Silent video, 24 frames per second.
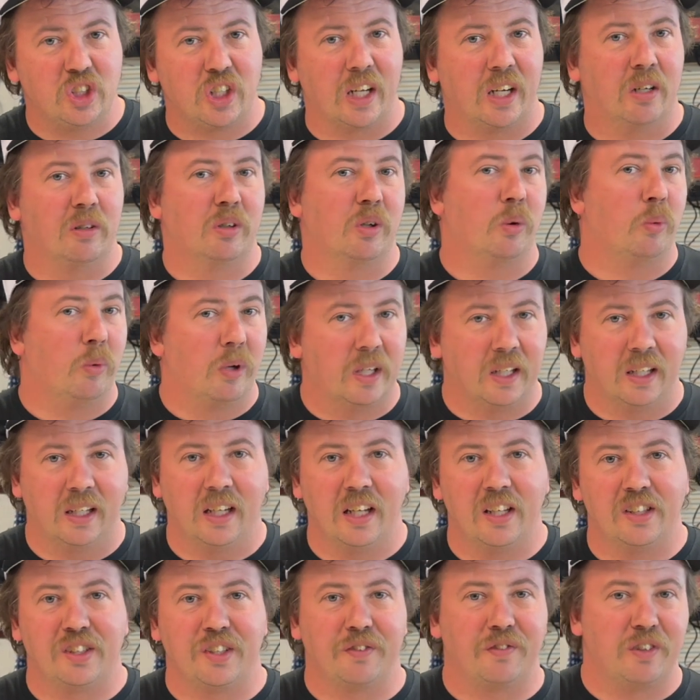I don't know what it
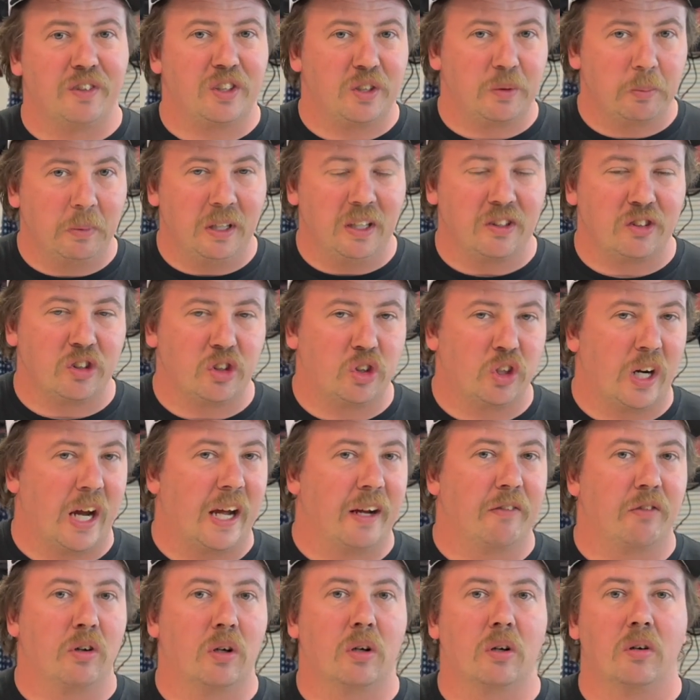is, if it's me as a
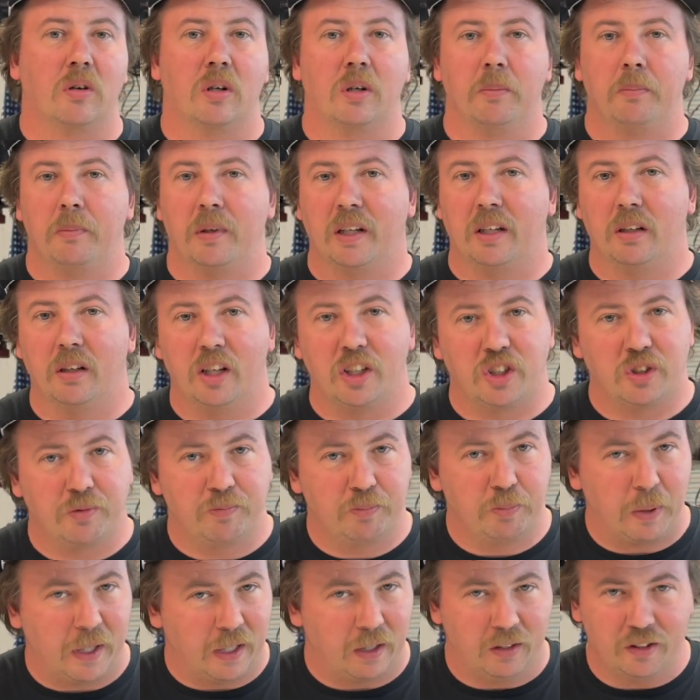driver or my clutch
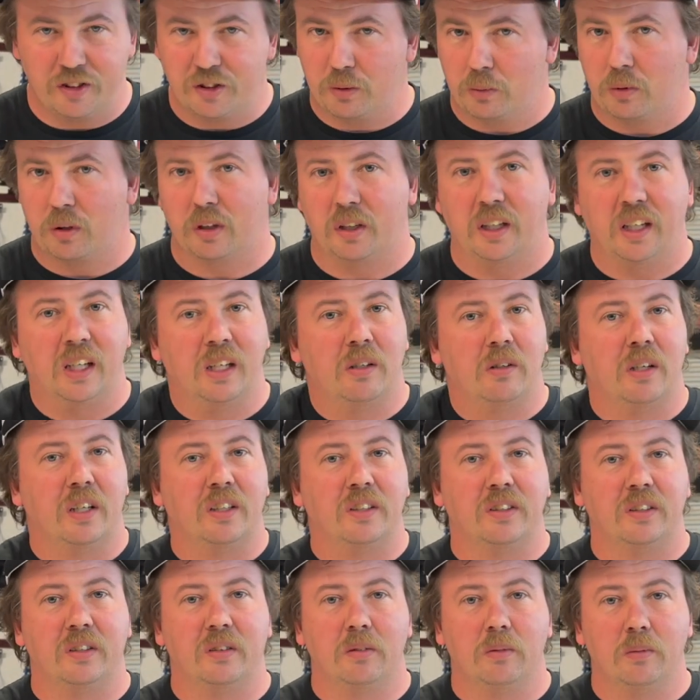pedal isn't working
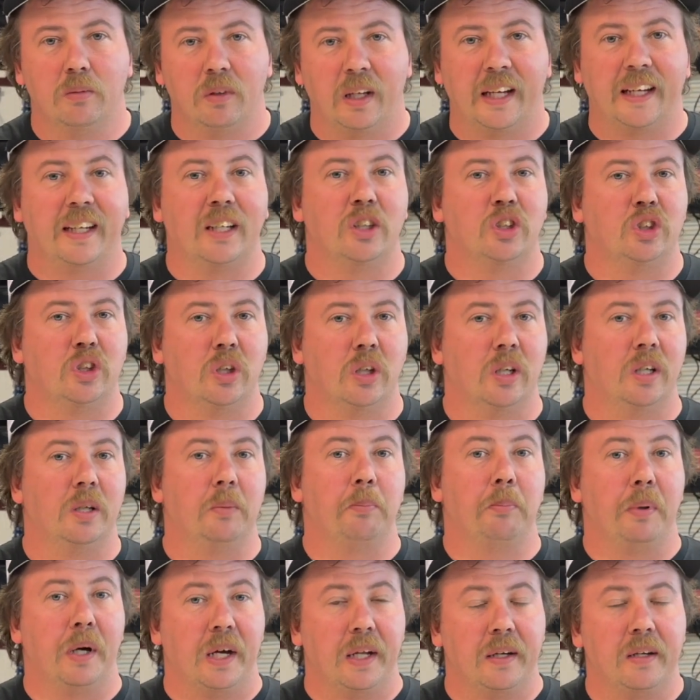like it should,
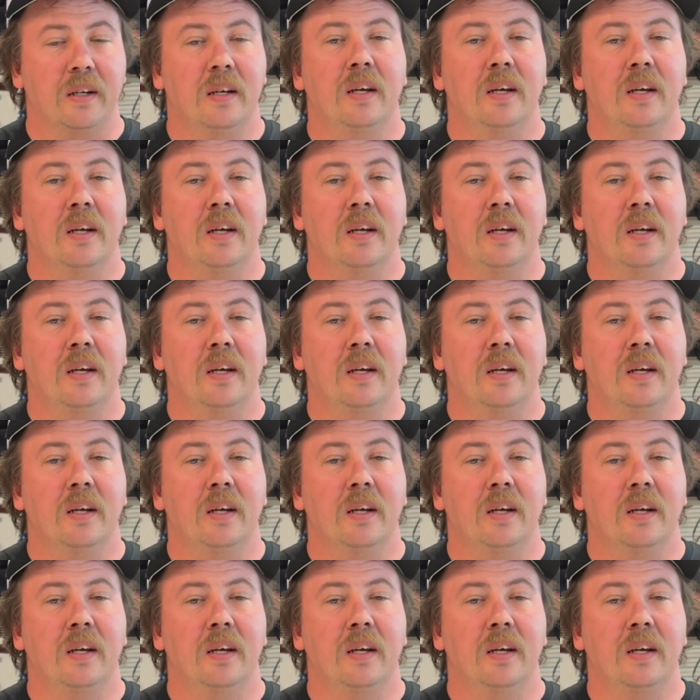but